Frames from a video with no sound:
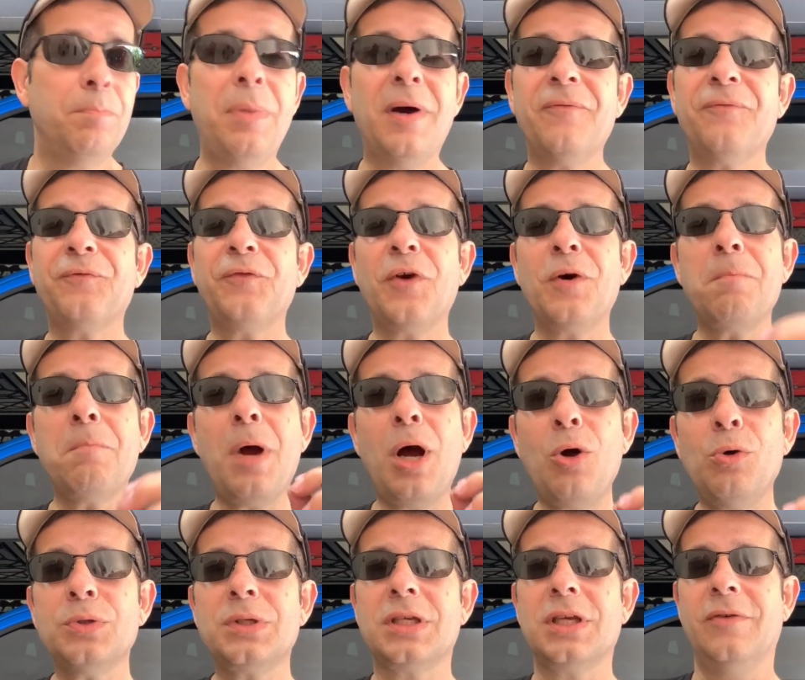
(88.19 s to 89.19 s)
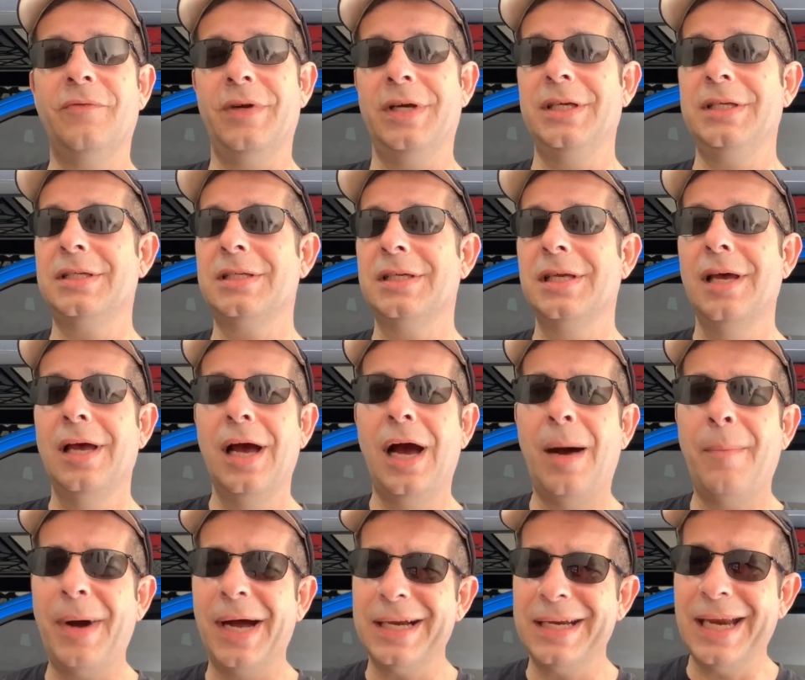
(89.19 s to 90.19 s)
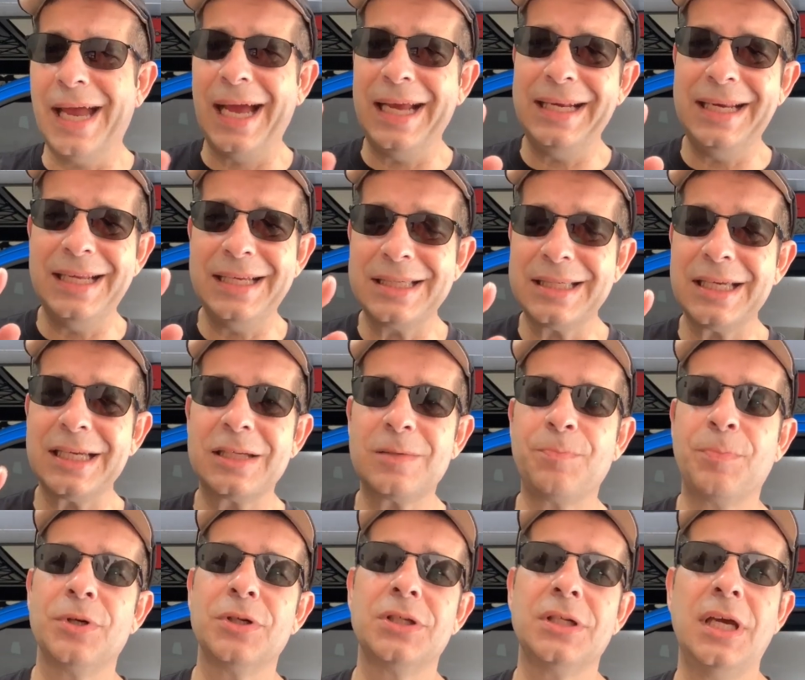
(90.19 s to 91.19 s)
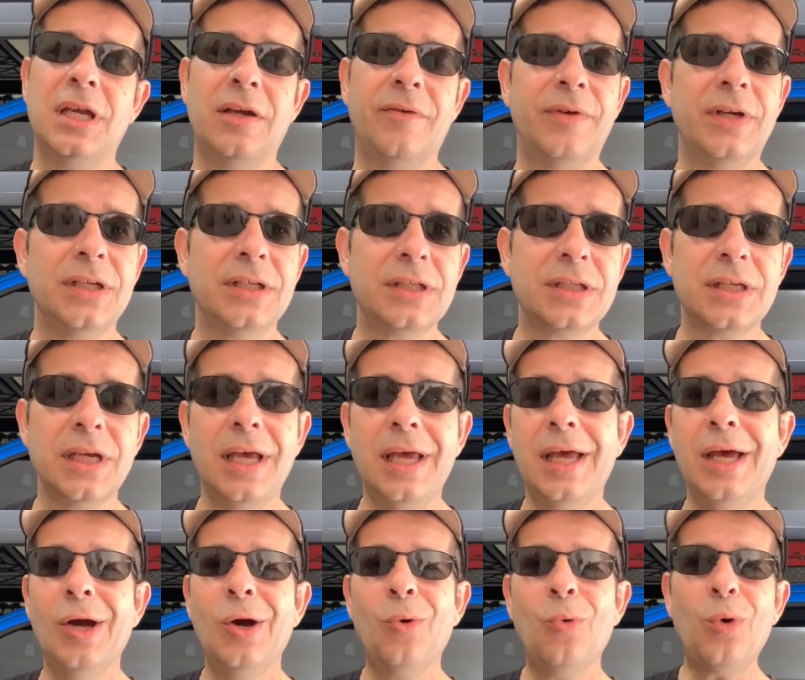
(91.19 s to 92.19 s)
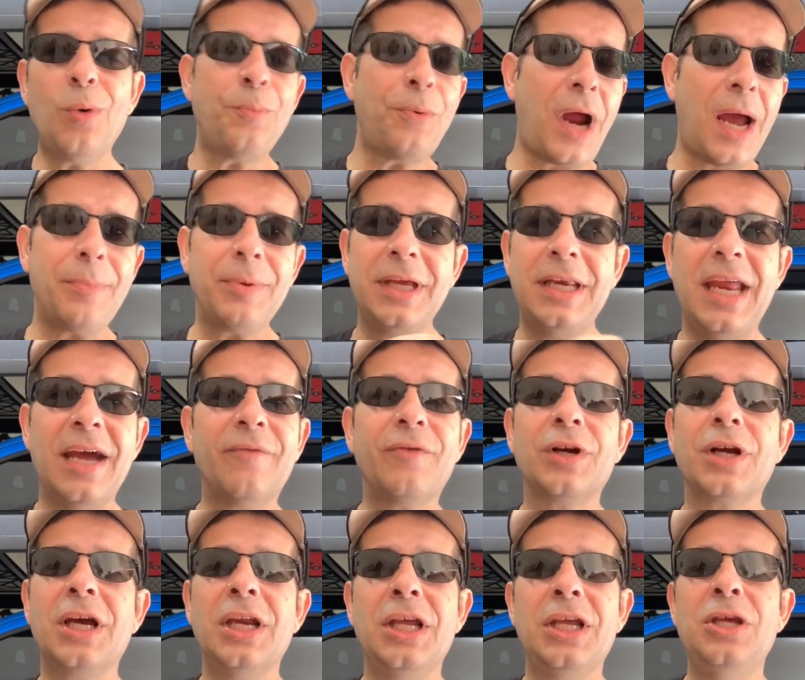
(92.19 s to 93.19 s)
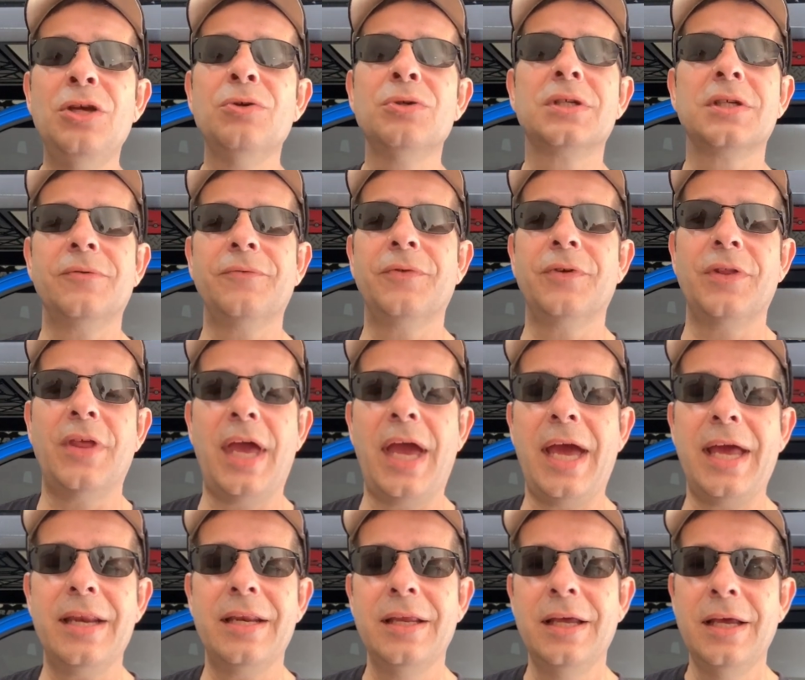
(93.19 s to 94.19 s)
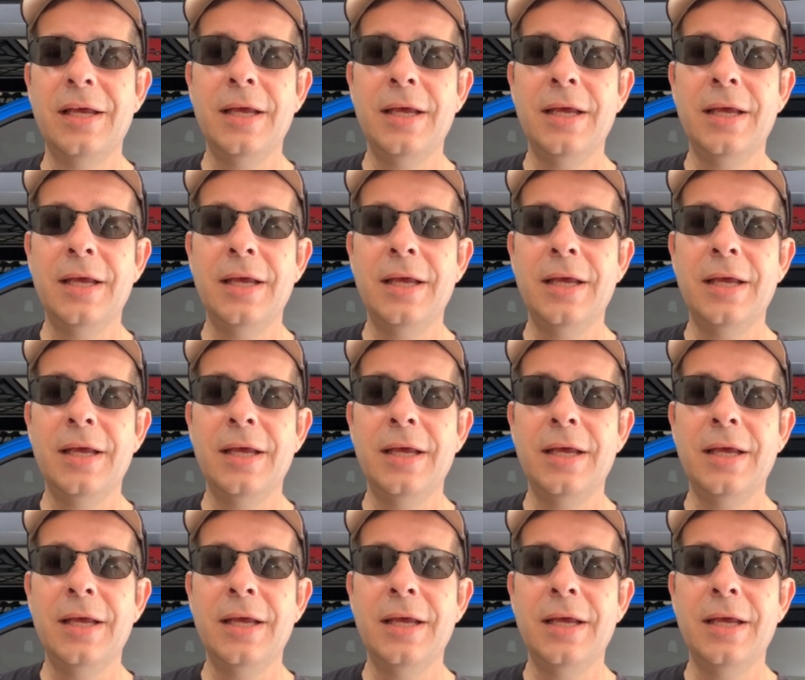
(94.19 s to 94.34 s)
But for most of us, about 96% of us, we're probably never going to use it for that.